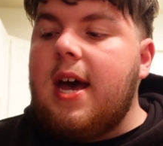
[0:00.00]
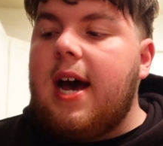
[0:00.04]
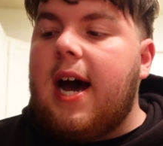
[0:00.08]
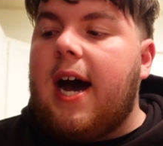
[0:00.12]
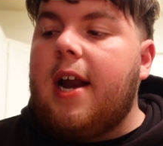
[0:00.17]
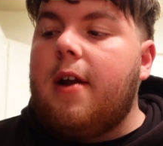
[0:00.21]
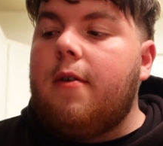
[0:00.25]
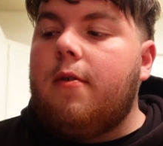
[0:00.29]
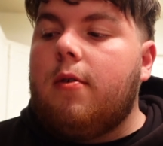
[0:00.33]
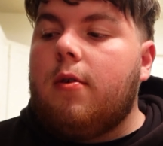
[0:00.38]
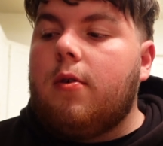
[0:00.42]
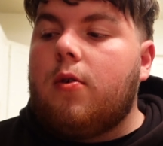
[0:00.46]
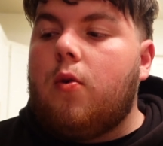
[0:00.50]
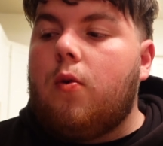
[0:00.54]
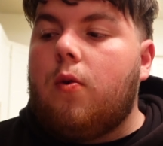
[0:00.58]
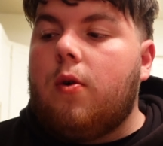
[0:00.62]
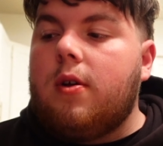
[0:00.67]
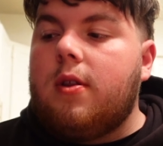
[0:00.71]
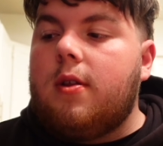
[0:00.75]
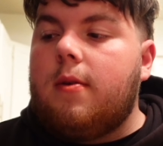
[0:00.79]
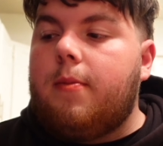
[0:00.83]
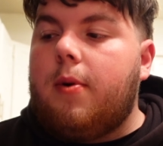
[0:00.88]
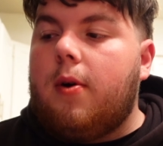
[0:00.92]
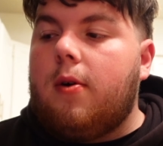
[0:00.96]
i didn't
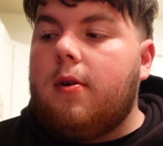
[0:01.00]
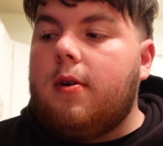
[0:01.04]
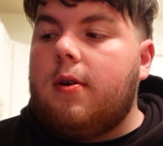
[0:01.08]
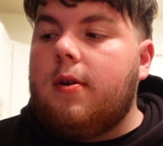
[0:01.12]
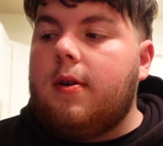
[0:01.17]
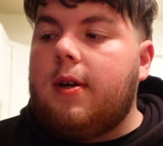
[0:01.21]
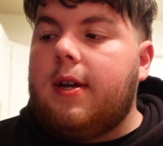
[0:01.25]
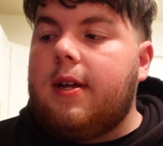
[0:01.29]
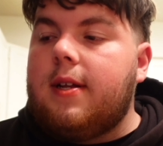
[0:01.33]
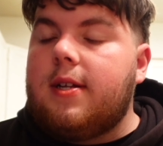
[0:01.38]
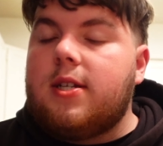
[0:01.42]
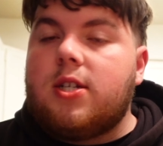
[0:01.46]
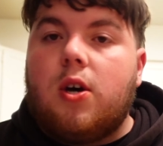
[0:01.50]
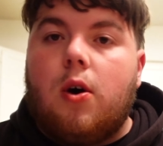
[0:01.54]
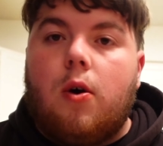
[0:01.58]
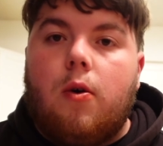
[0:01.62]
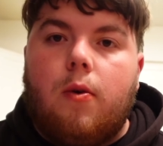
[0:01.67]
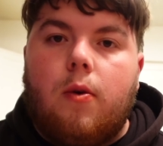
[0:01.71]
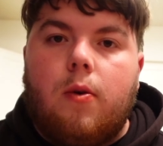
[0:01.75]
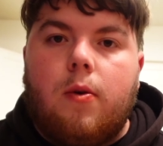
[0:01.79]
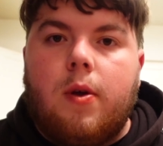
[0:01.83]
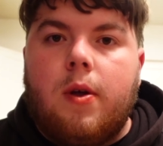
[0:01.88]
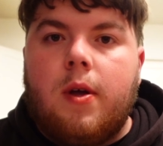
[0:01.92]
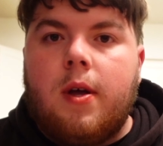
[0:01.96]
record the part getting
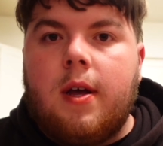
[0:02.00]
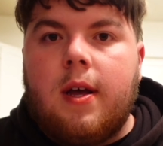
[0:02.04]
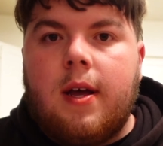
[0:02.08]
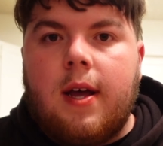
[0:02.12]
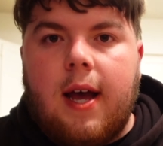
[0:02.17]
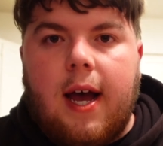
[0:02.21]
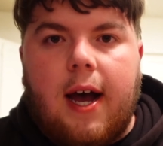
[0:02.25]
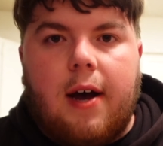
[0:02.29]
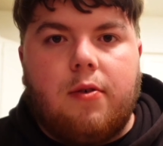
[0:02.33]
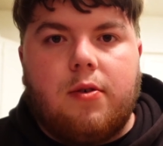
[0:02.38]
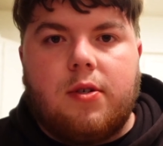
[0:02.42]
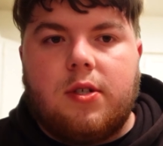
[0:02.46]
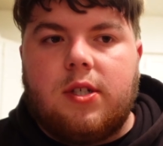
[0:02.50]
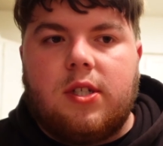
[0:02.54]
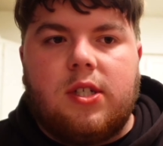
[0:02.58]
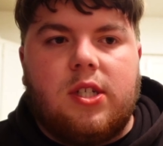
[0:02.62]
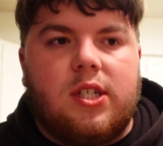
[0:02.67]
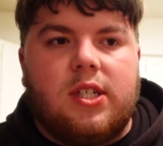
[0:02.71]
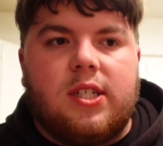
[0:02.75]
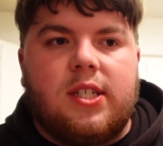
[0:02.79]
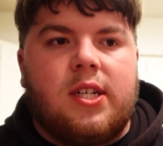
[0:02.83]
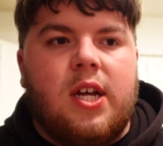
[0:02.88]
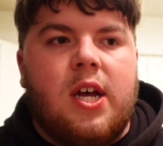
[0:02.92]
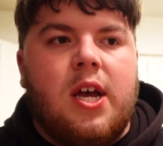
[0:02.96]
towed I was
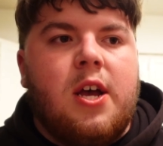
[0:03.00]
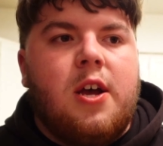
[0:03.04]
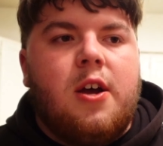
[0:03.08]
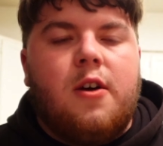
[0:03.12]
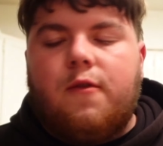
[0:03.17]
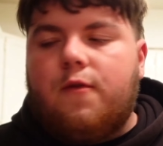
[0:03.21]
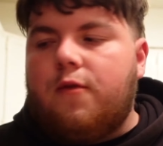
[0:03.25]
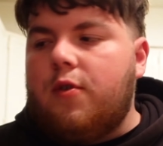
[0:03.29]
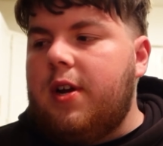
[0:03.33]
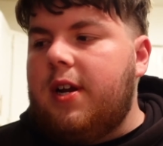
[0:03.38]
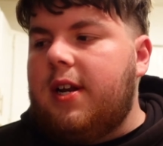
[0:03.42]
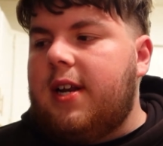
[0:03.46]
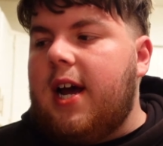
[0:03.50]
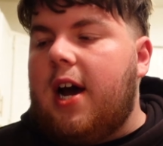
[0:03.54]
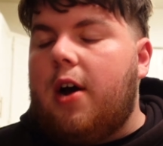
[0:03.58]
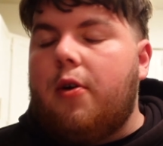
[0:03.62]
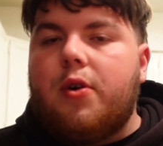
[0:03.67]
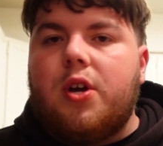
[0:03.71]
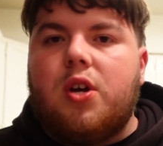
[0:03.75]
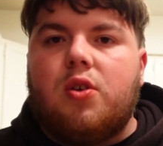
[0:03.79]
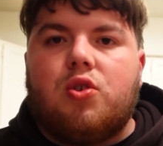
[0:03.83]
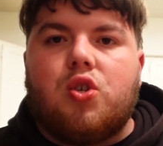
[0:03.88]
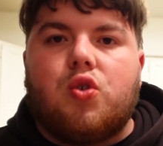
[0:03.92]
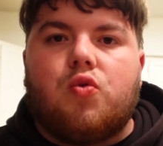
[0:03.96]
just freaked
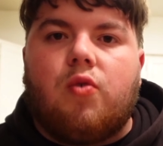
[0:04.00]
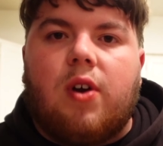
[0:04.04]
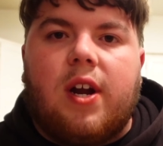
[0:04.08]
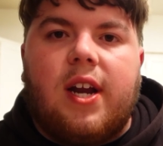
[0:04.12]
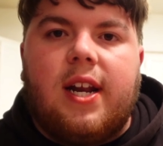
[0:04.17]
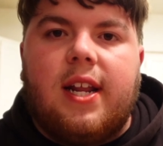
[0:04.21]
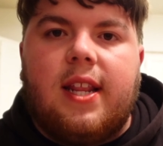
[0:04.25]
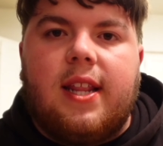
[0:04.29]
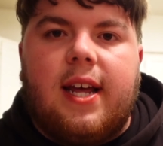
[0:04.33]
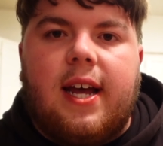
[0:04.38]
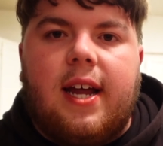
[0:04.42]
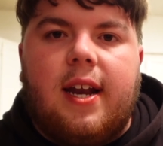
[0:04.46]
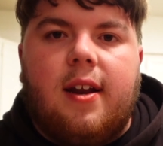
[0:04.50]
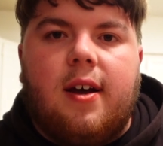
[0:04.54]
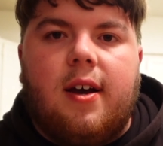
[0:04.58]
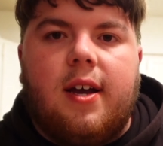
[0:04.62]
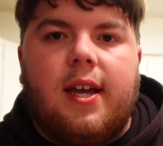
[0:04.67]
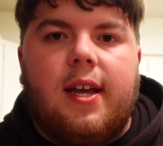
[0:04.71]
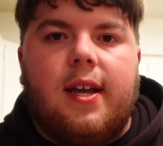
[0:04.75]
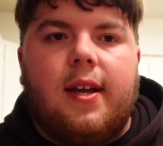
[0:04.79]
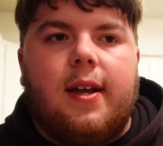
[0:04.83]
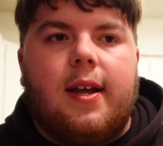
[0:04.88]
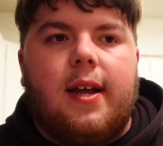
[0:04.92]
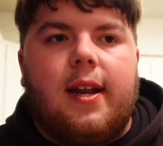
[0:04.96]
out. It was raining that
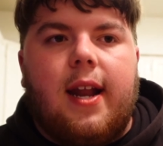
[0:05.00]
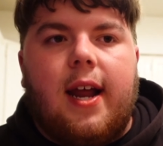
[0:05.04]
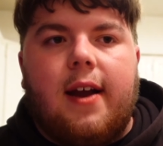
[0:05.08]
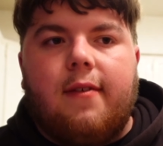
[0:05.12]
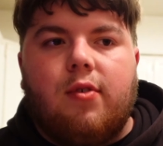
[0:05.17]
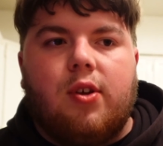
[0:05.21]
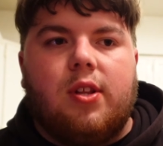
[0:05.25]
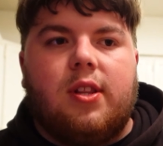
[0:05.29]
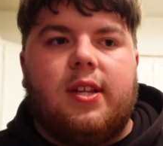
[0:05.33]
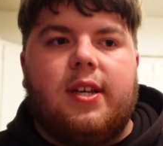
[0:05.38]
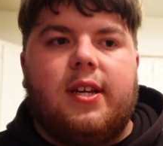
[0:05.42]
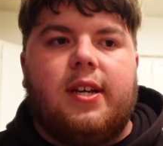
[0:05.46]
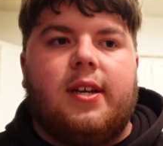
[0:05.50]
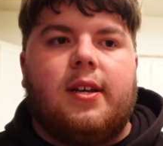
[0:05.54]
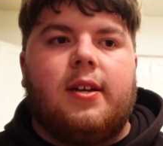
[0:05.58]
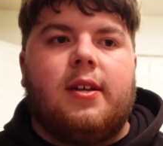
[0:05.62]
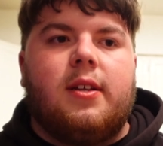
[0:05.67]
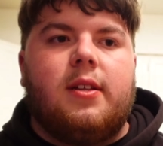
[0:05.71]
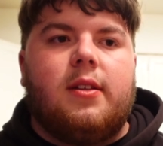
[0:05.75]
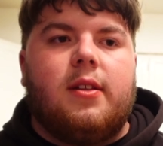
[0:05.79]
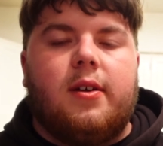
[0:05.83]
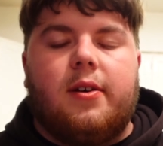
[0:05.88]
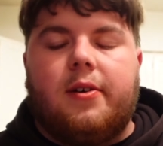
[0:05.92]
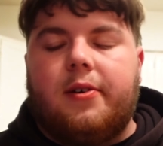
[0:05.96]
night and everything.
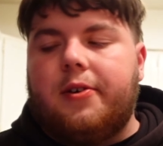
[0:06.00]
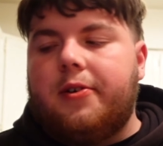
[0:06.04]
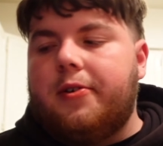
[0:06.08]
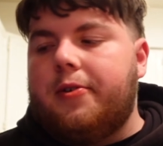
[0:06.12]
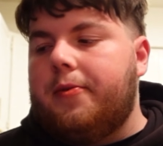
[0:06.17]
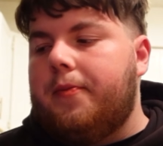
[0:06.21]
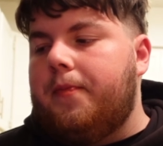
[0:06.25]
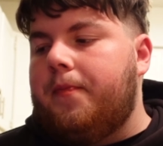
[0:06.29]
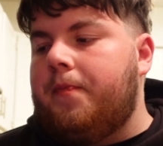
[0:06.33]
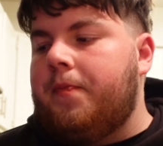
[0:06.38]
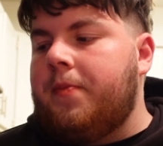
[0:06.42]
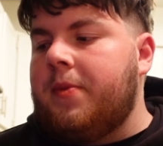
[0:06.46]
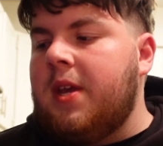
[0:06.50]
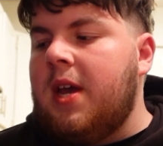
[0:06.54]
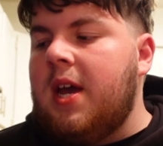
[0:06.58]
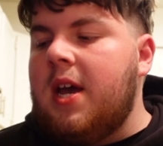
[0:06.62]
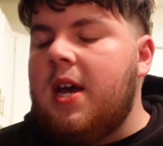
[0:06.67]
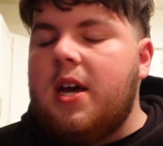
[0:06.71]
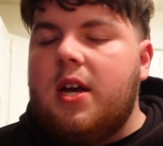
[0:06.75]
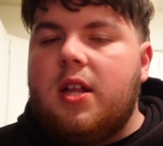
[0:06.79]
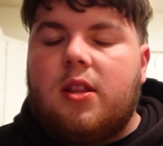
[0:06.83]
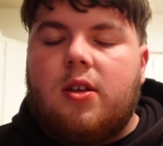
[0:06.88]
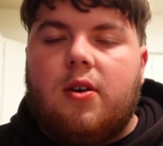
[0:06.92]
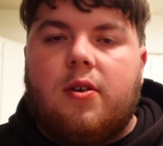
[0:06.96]
Um,
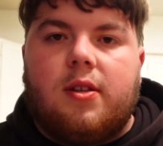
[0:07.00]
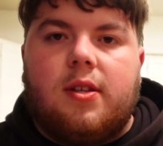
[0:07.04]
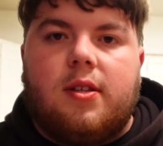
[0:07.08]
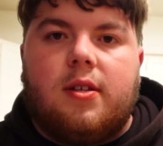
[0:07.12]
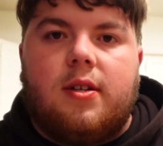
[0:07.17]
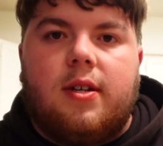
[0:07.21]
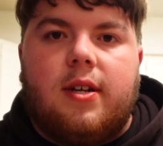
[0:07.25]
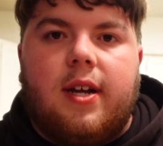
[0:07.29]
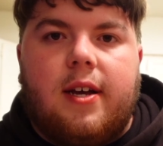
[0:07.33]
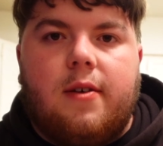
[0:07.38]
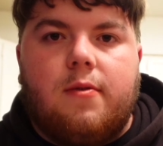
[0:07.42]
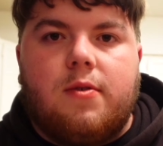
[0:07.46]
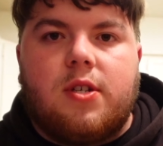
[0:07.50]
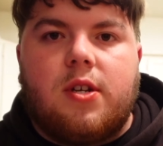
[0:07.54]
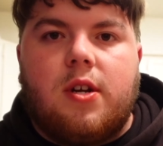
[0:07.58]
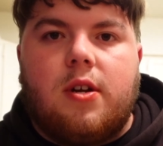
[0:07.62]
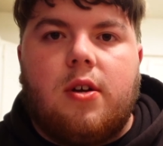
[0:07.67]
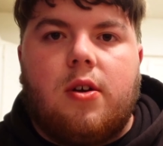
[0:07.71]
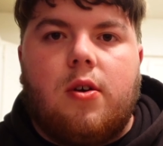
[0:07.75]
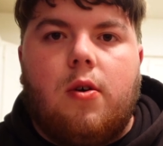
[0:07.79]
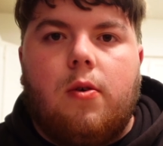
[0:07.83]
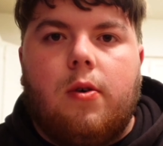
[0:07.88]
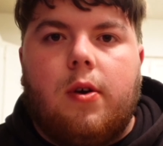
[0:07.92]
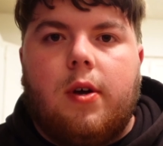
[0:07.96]
thought the night was
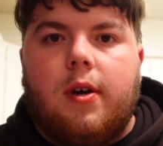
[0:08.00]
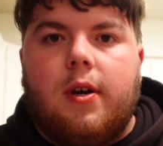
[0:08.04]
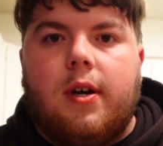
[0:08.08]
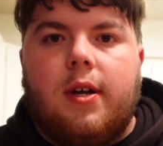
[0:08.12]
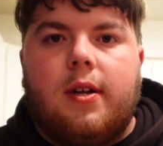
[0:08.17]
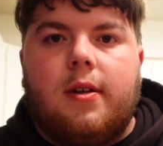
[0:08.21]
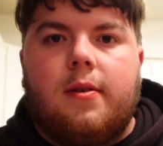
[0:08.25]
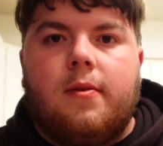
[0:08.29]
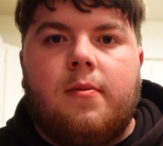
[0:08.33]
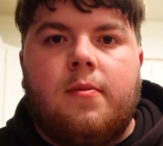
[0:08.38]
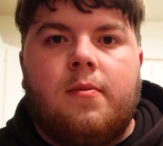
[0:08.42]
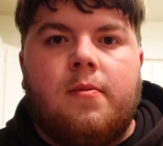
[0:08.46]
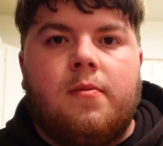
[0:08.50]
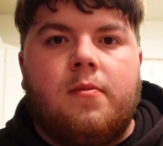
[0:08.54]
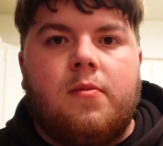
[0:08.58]
gonna go good.